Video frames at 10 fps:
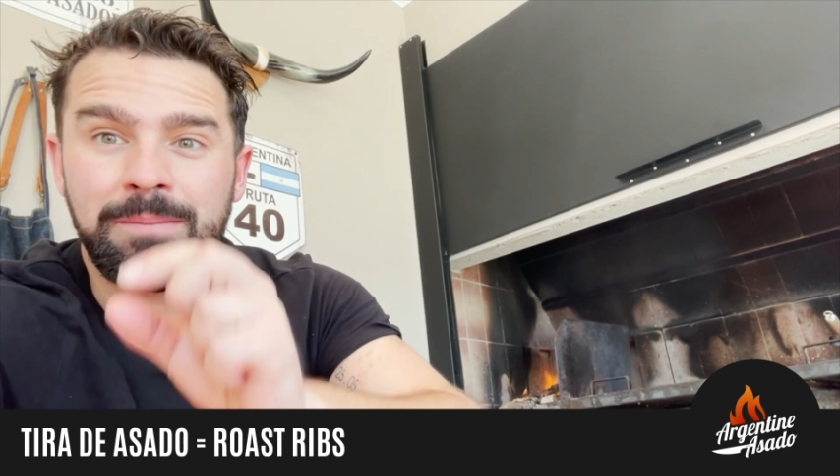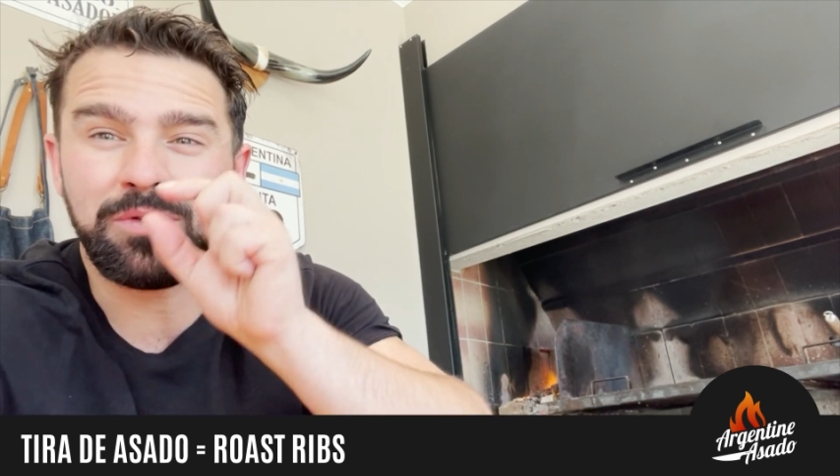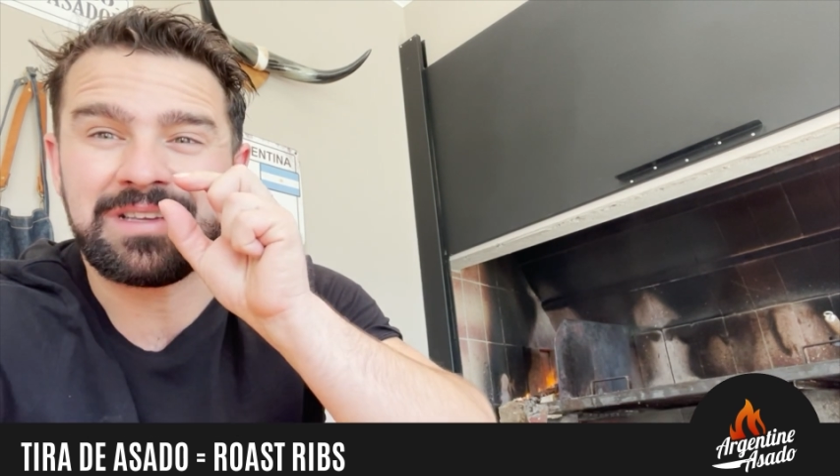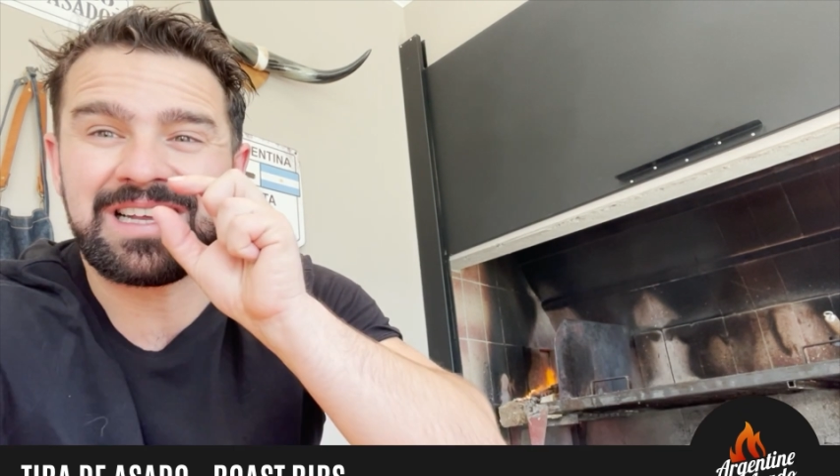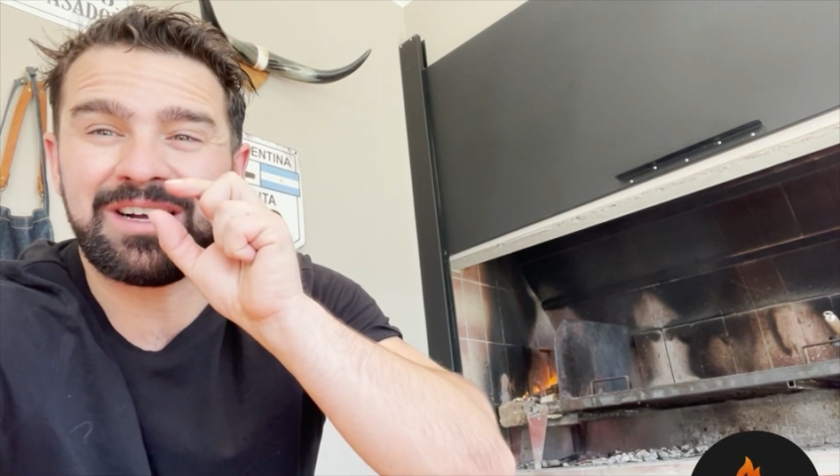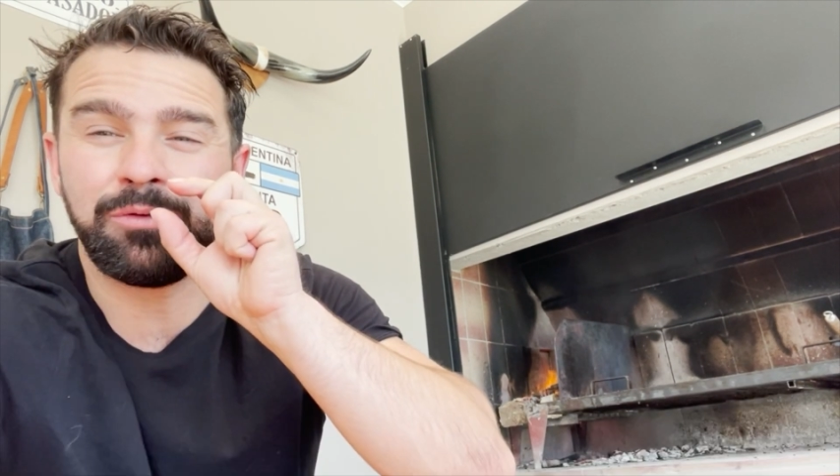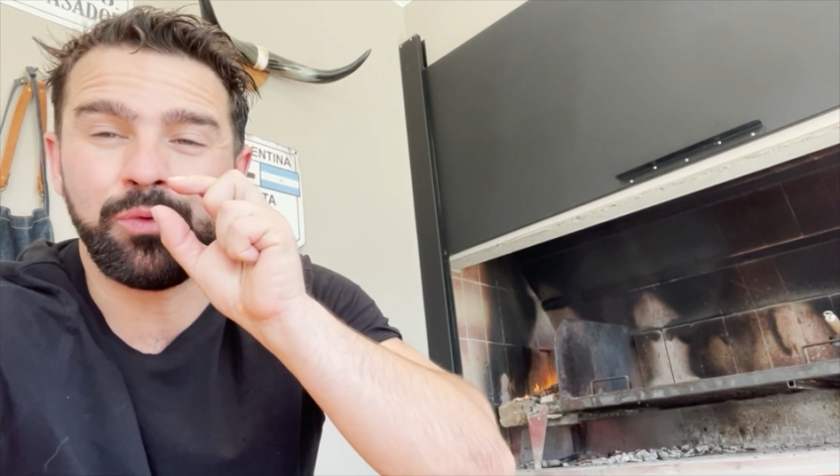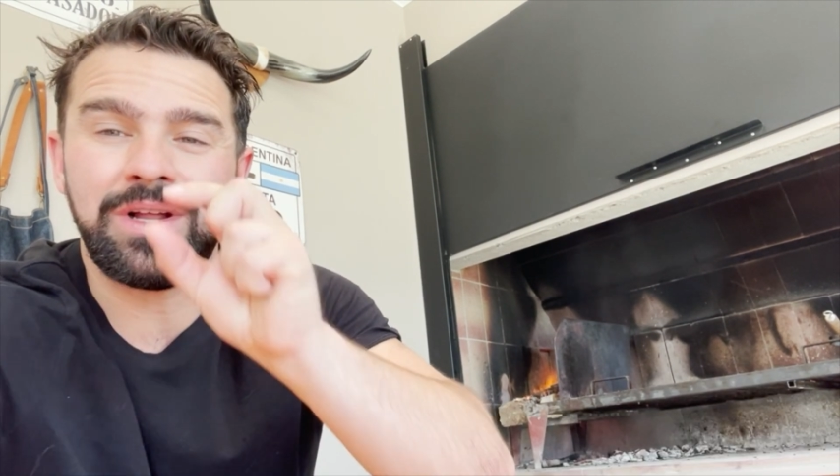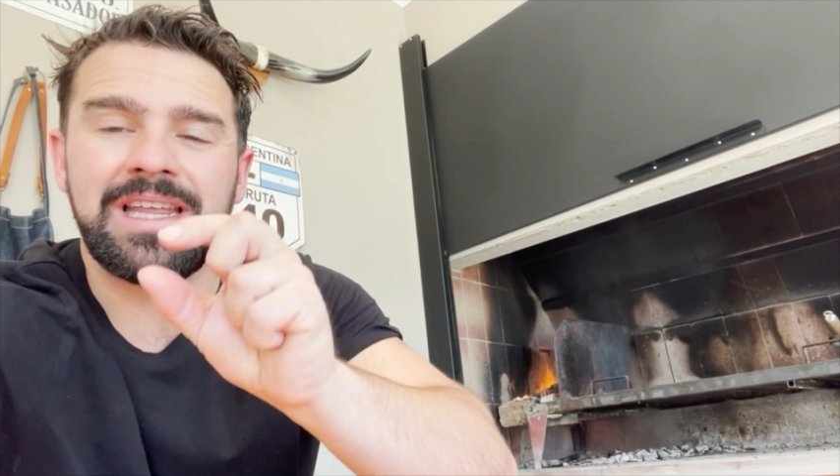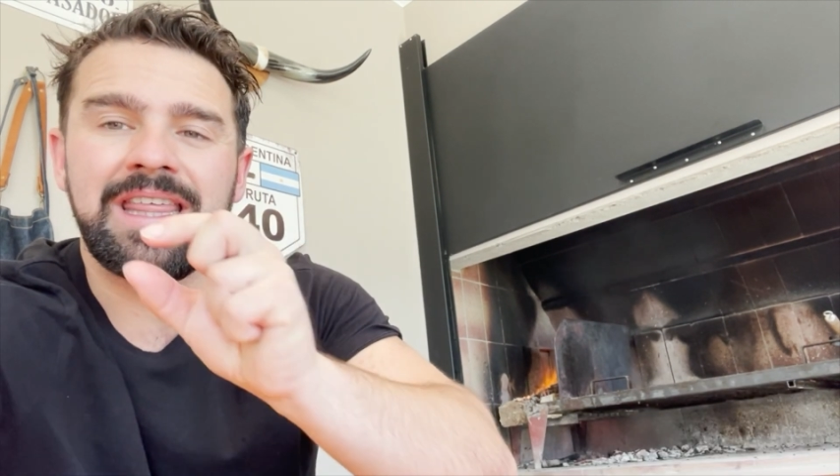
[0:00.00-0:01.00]
So it's like a
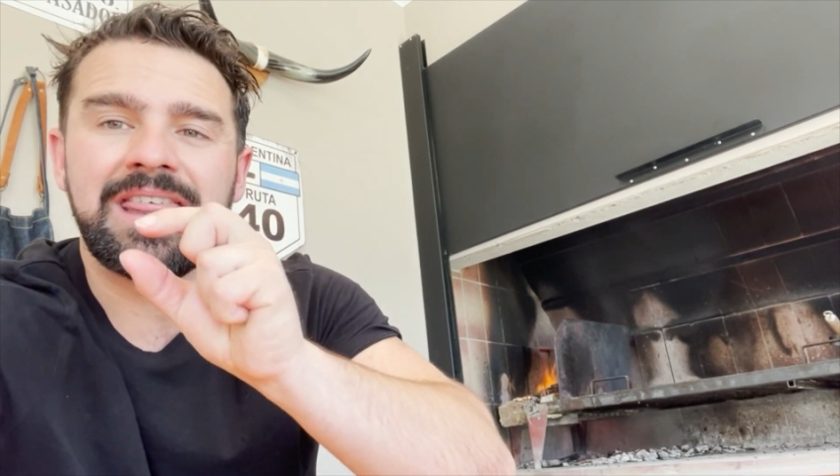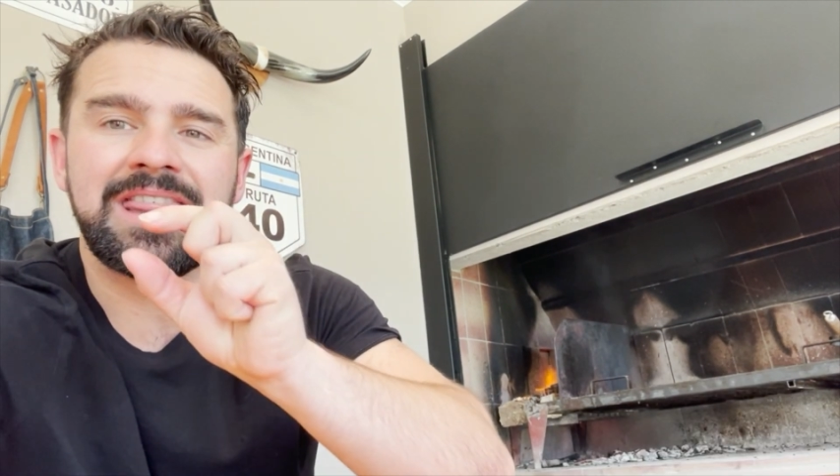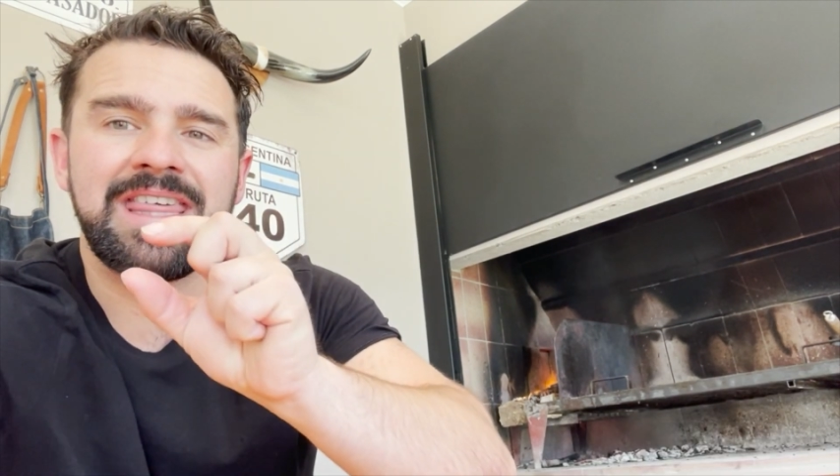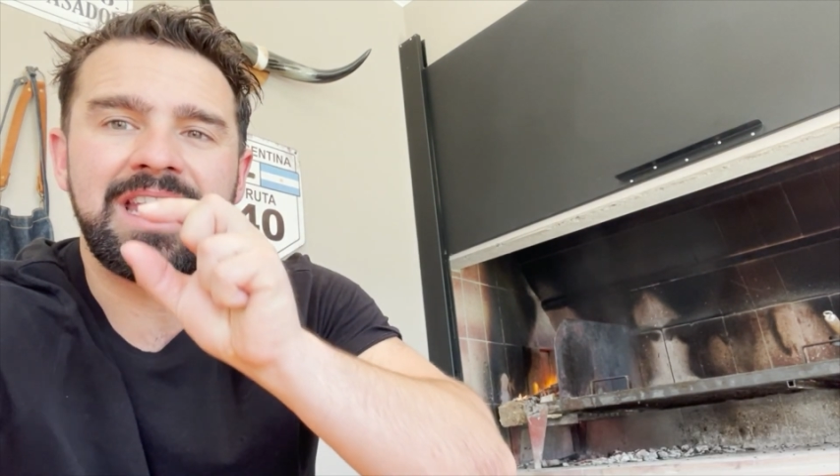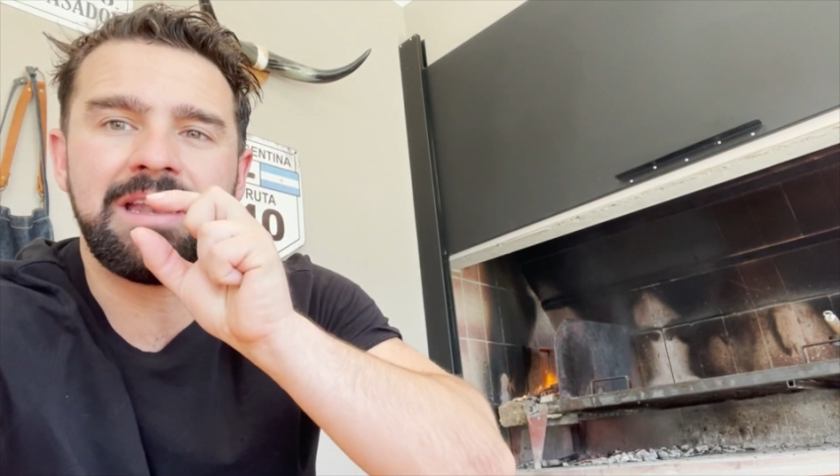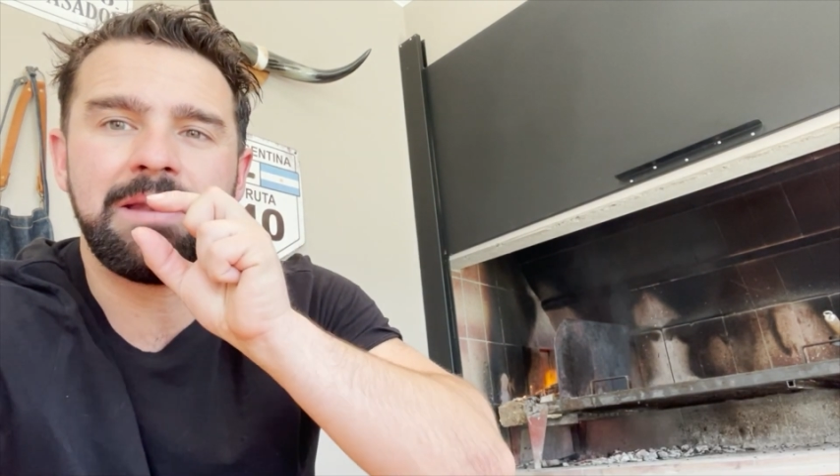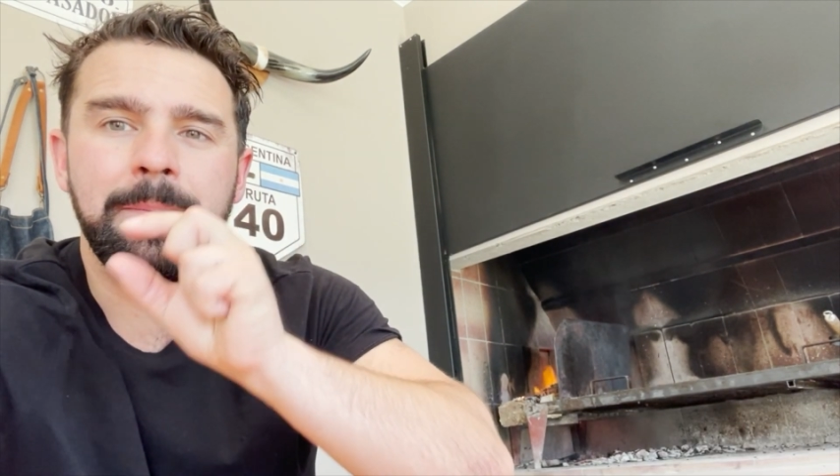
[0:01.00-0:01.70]
really thin